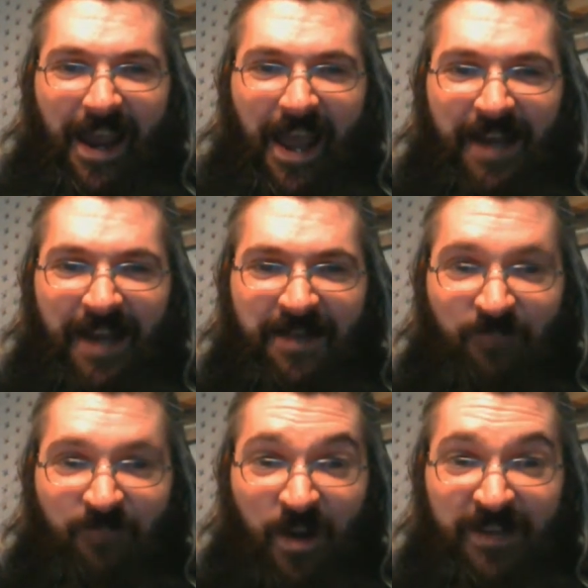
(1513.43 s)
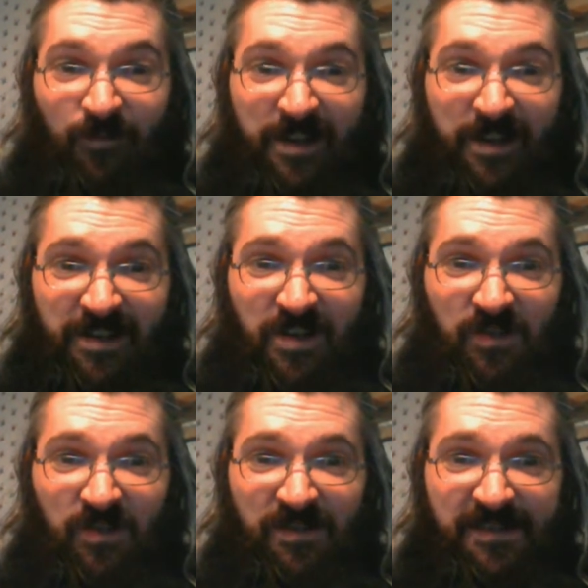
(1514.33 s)
and I'm running
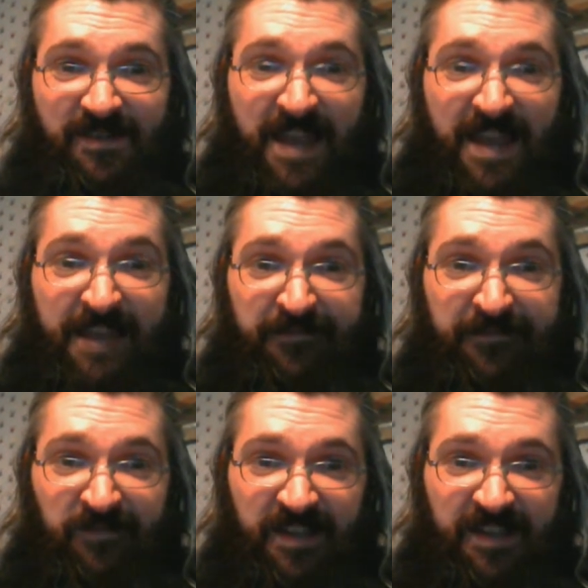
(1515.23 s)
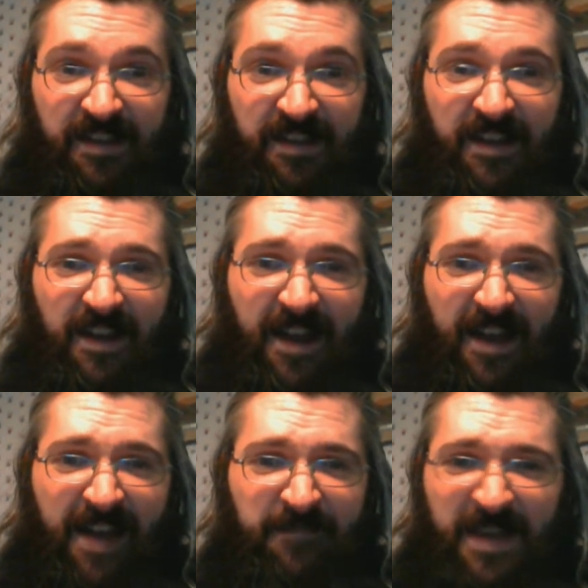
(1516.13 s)
Windows natively,
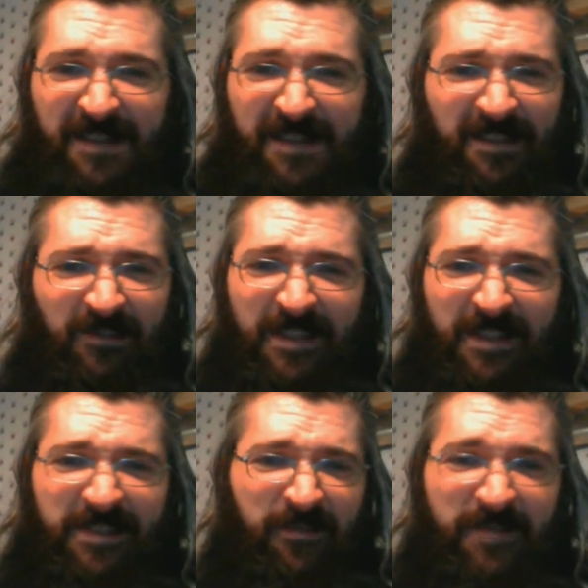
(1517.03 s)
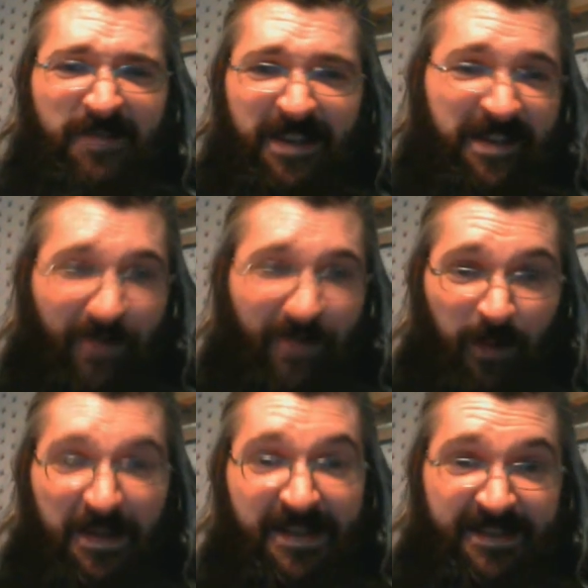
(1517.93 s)
I basically turned it into a
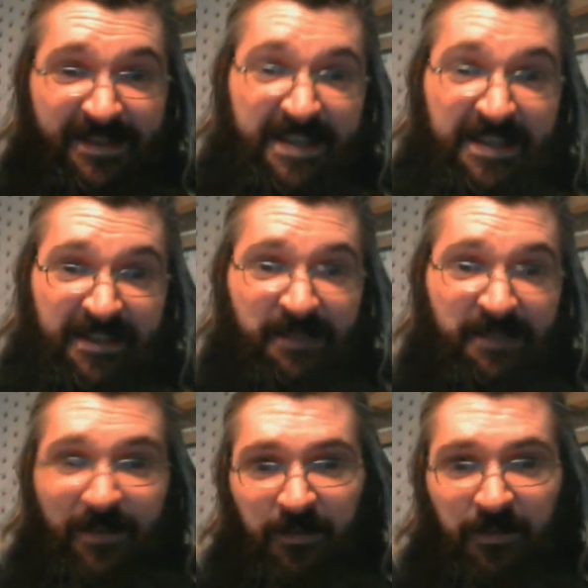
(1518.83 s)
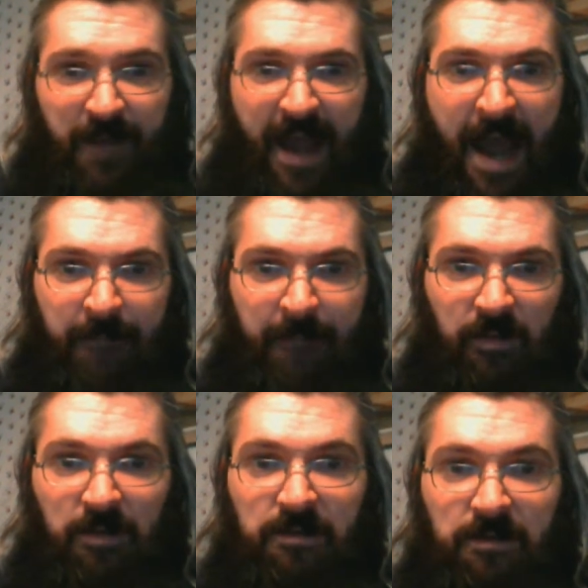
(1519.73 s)
PC that's built by
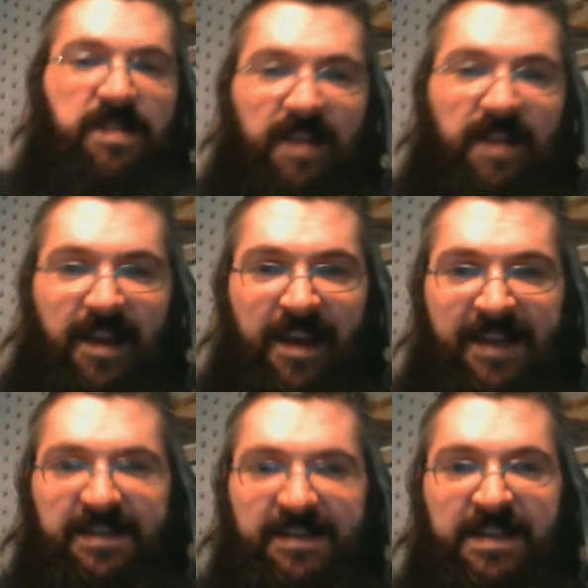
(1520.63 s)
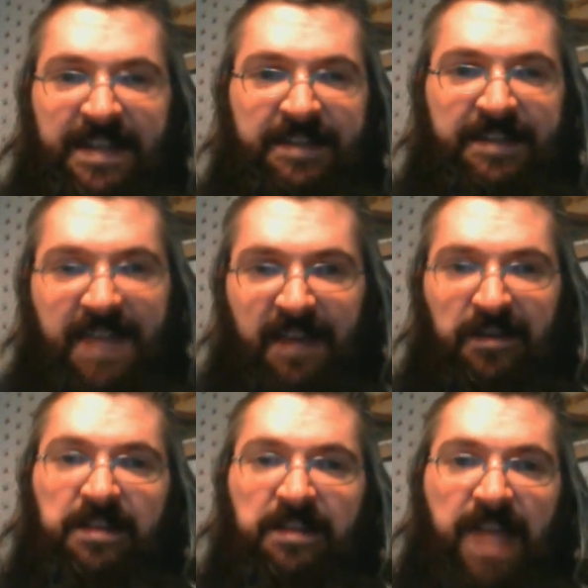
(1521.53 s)
Apple. I guess I take
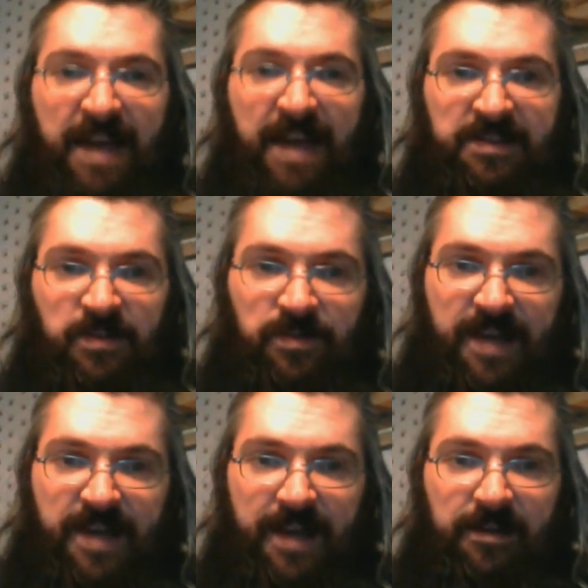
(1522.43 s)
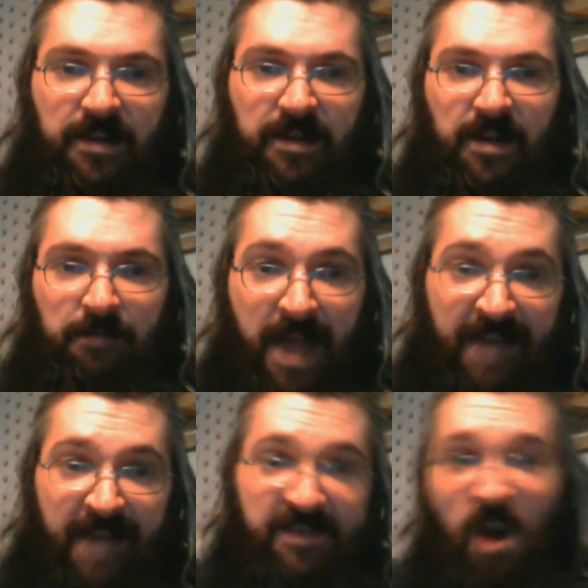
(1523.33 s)
the attitude that
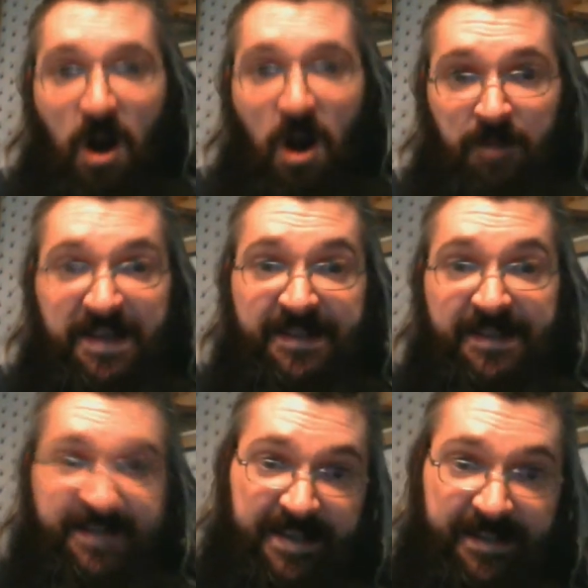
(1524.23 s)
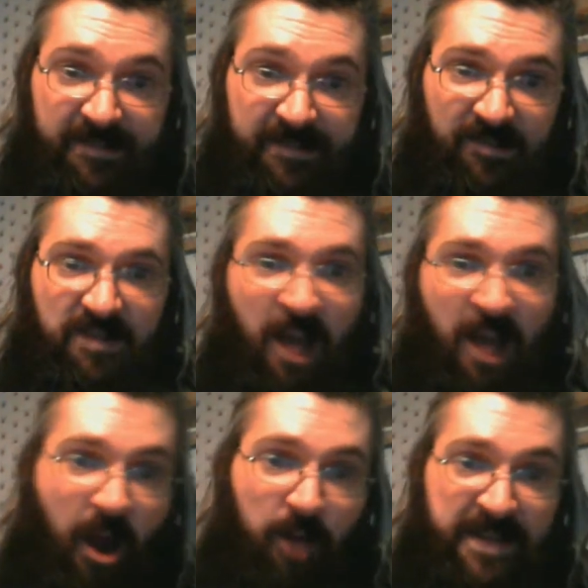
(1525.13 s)
Macs are PCs, just not
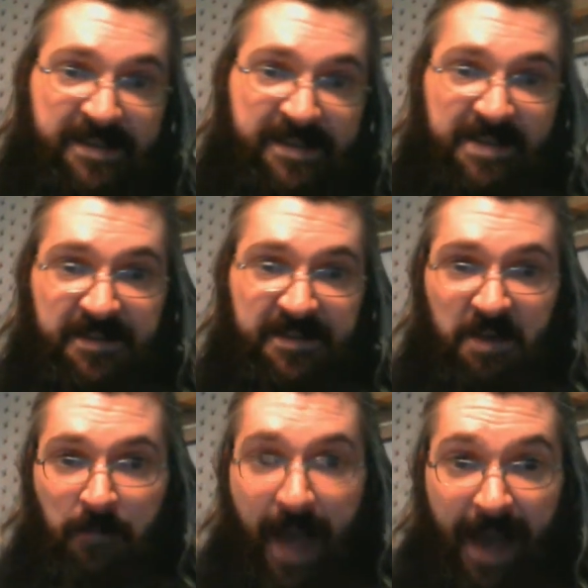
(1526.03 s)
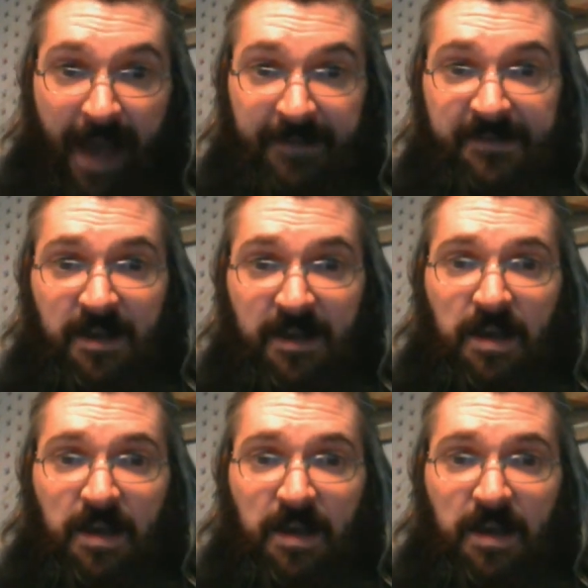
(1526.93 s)
all PCs are Macs.